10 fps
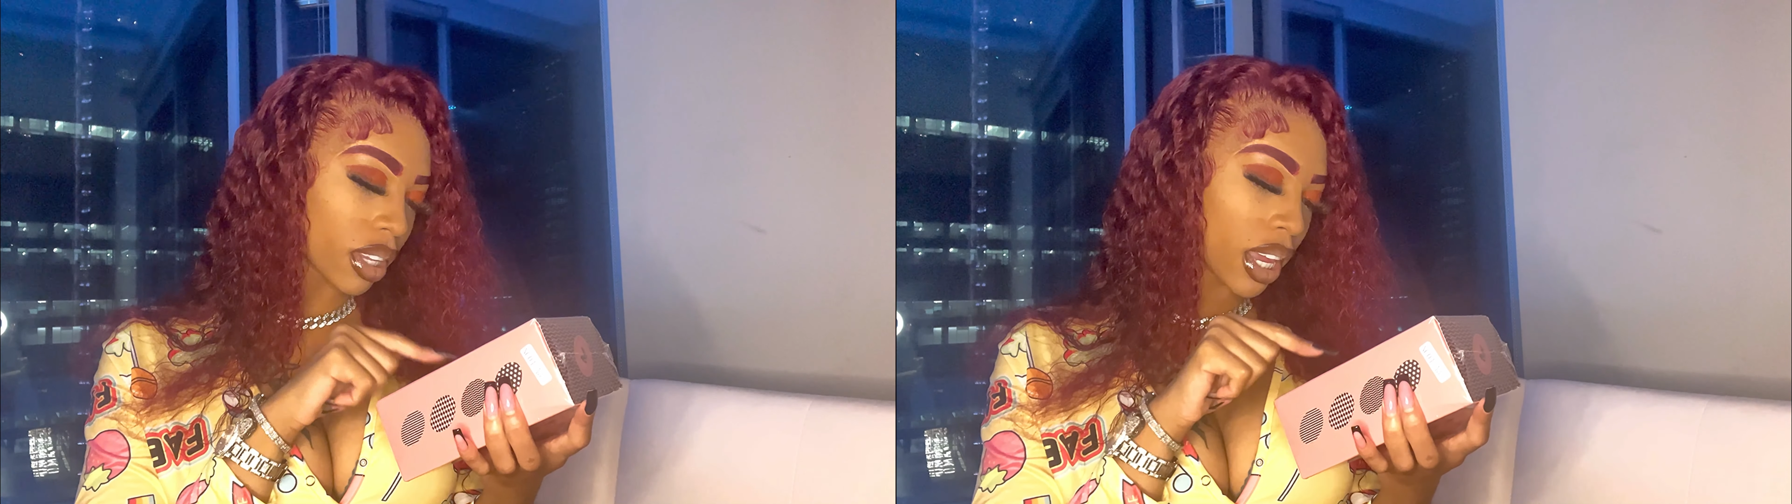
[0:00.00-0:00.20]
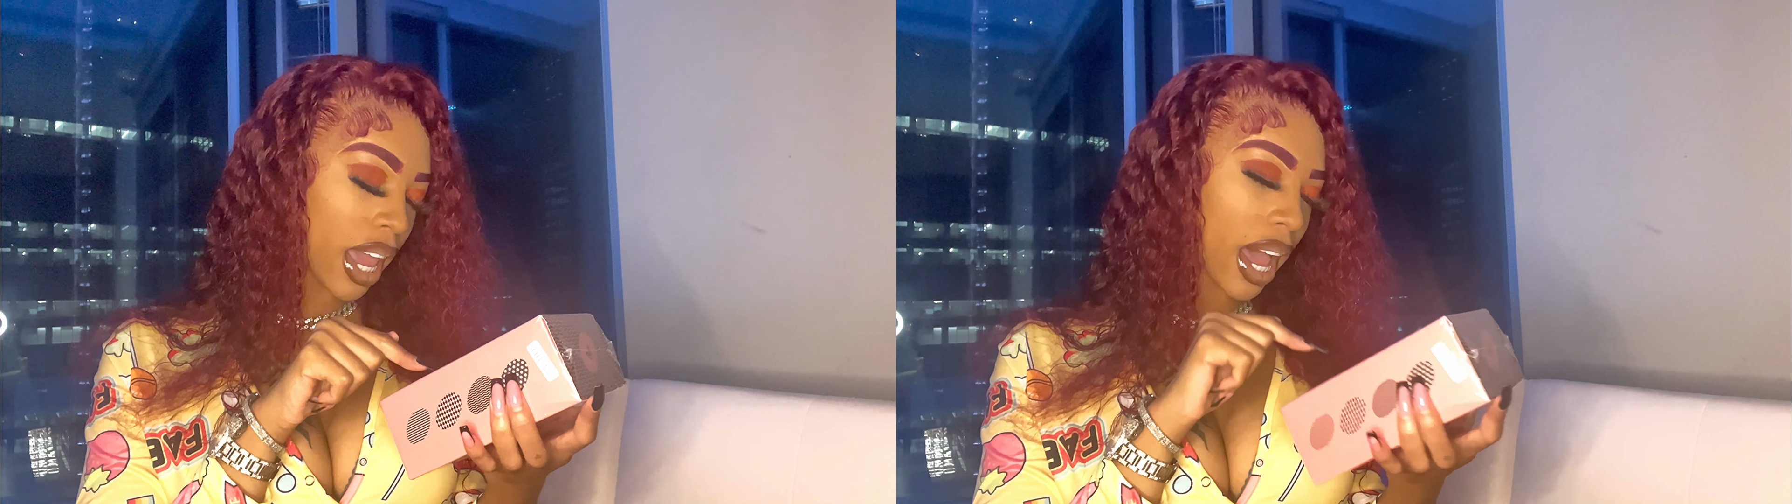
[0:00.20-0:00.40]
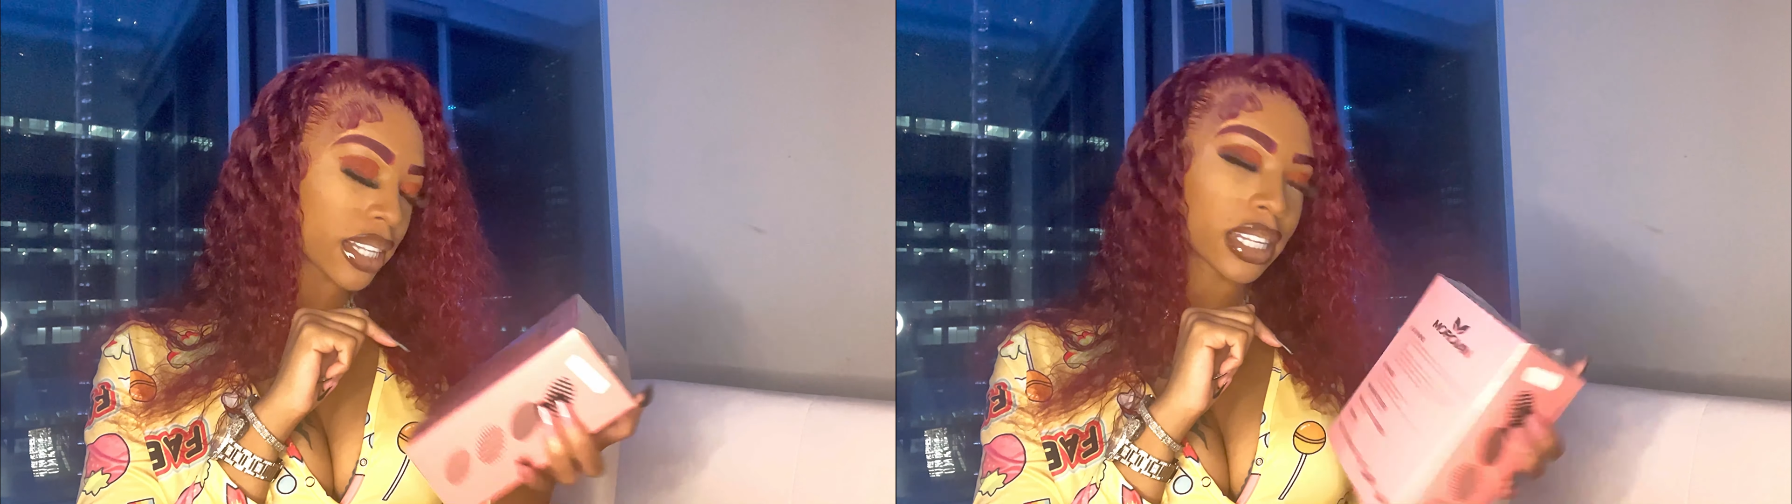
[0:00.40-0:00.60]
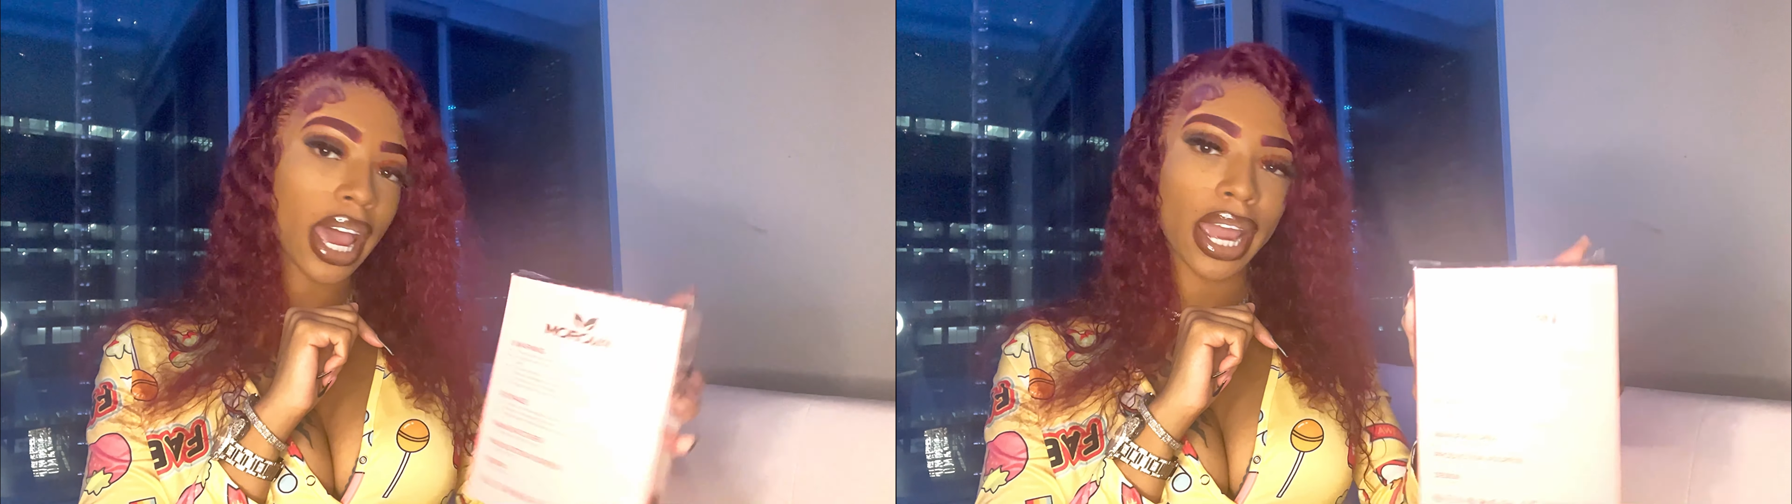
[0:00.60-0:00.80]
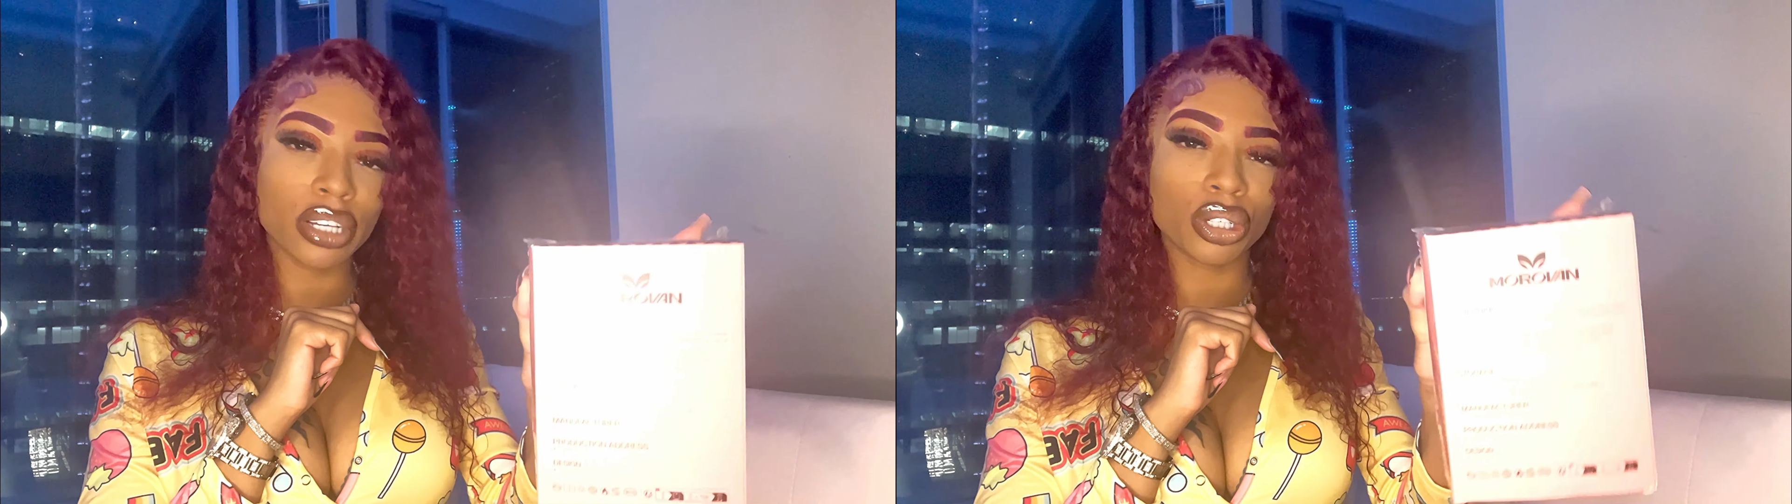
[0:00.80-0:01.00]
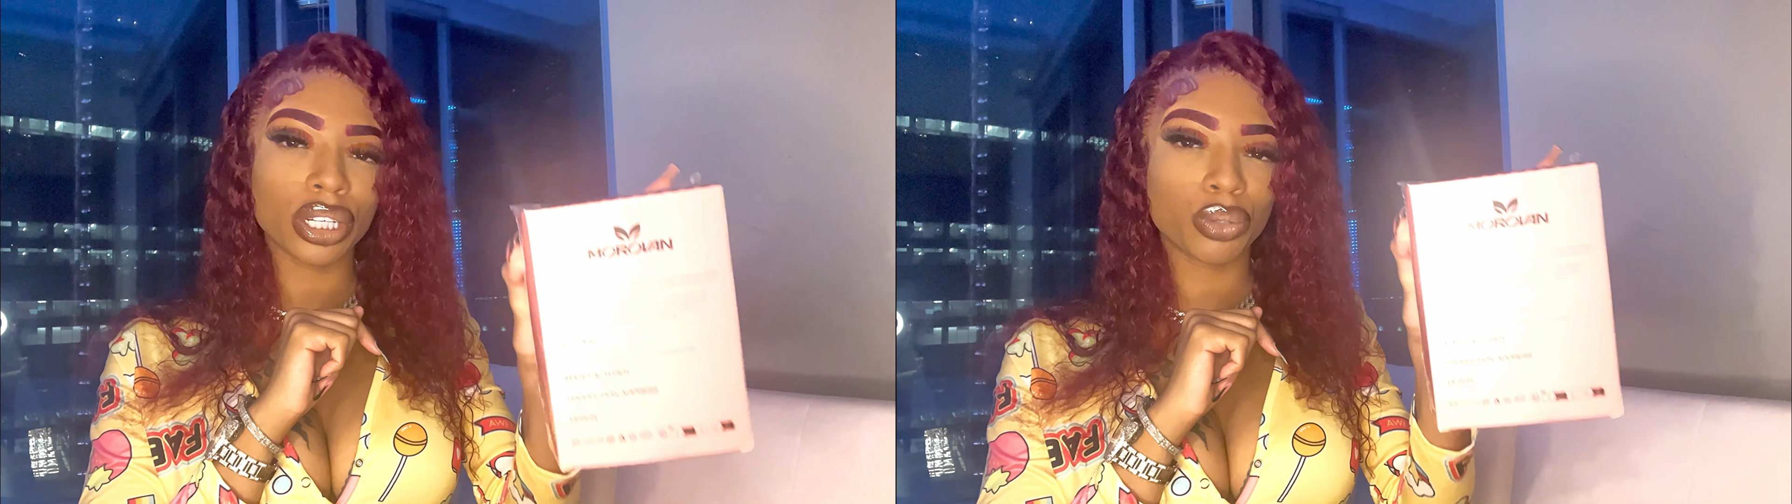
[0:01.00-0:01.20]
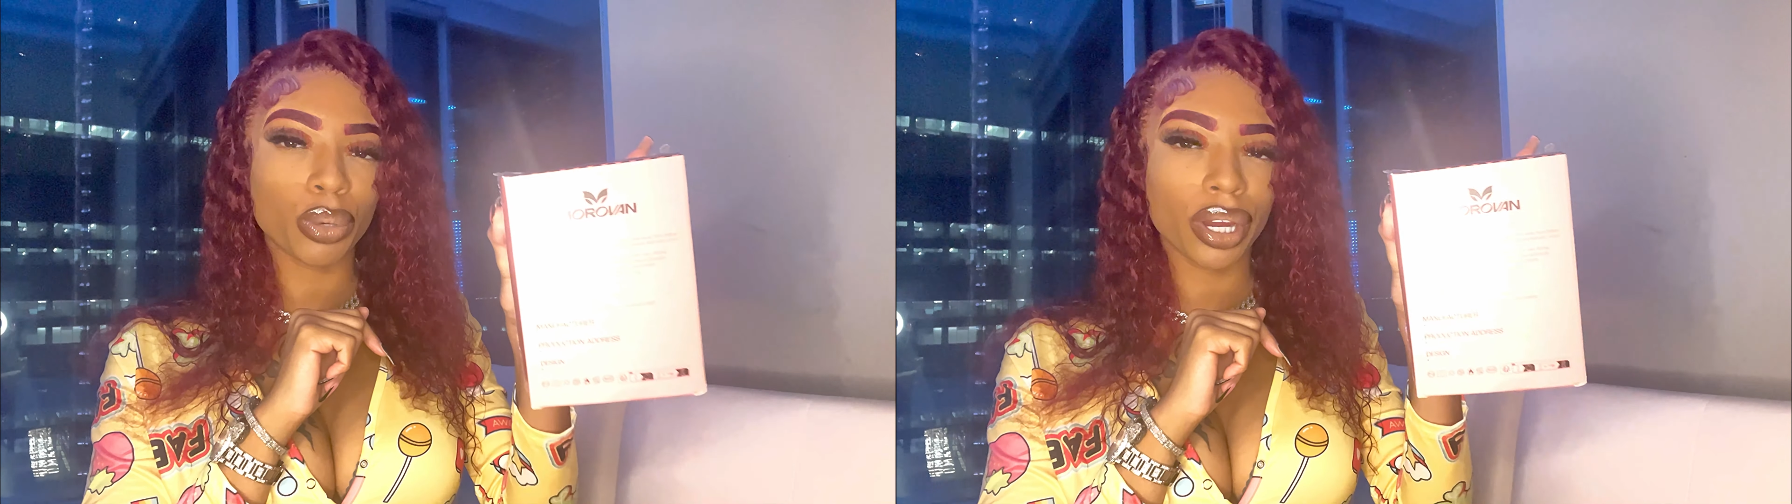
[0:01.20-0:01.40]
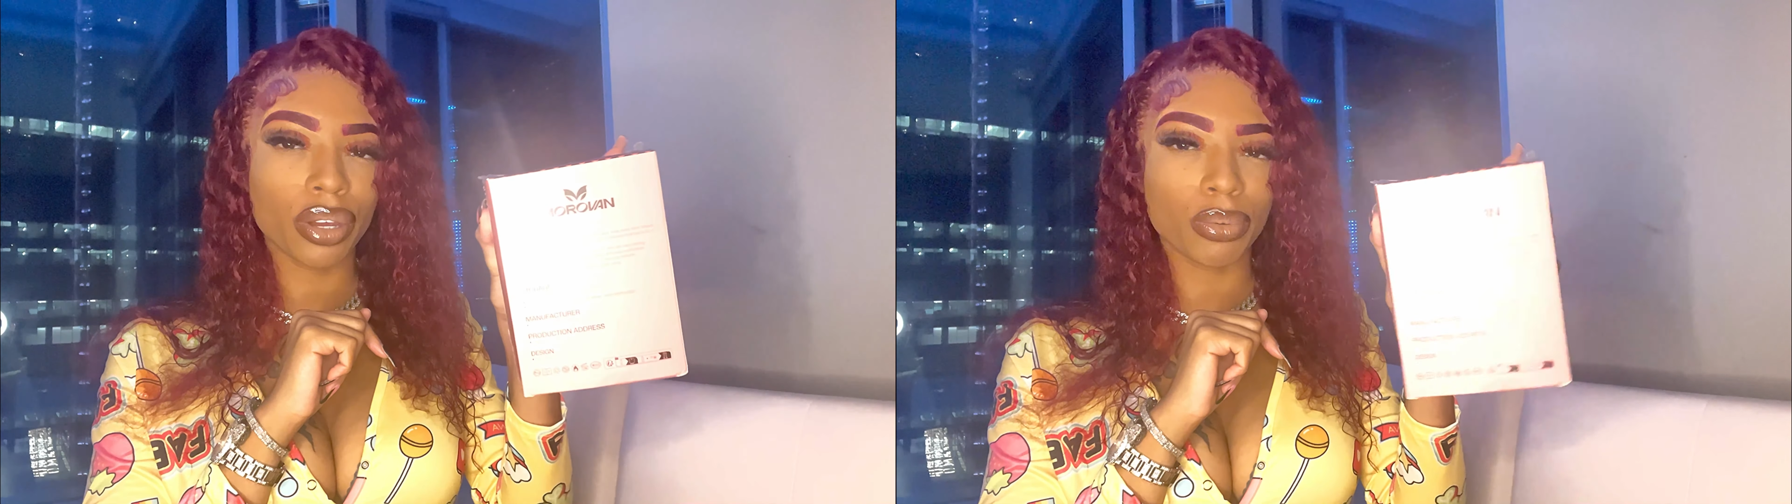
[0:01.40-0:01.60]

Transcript: it has the address where